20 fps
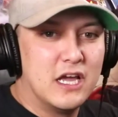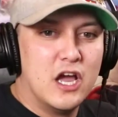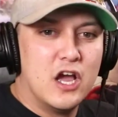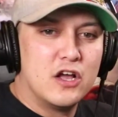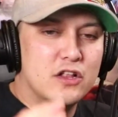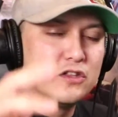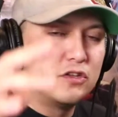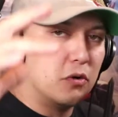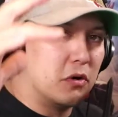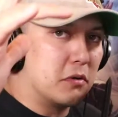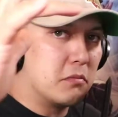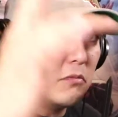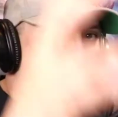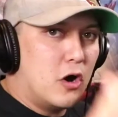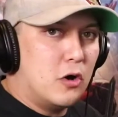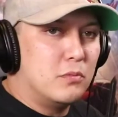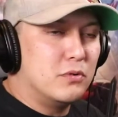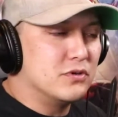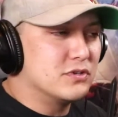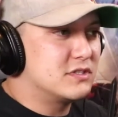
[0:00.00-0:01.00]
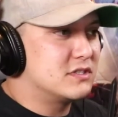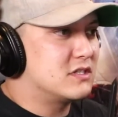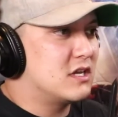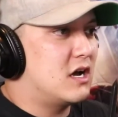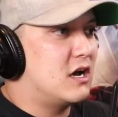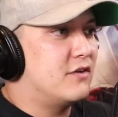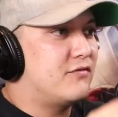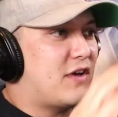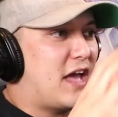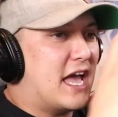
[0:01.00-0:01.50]
doing mobile
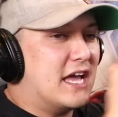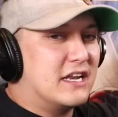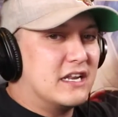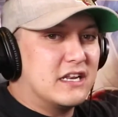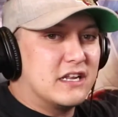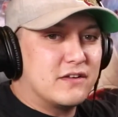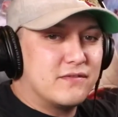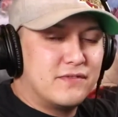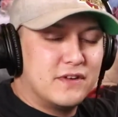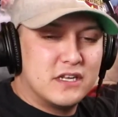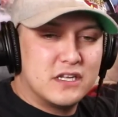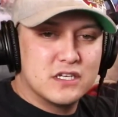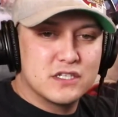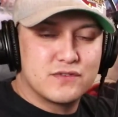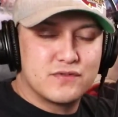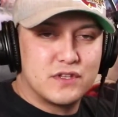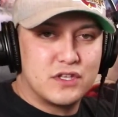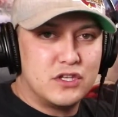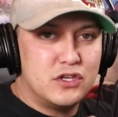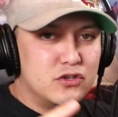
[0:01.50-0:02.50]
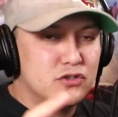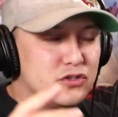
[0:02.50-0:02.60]
stuff, editing videos for the YouTube